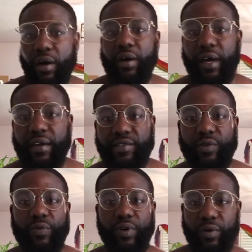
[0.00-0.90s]
Okay, so
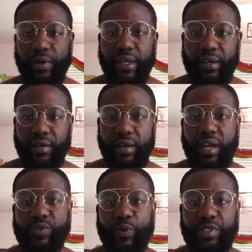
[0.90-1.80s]
real quick, I
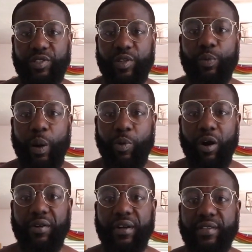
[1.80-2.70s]
just want to show you my
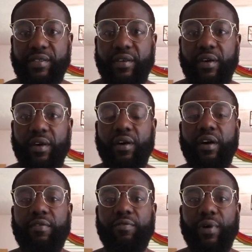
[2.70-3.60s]
progress
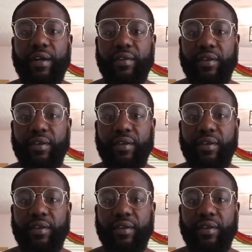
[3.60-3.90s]
of what,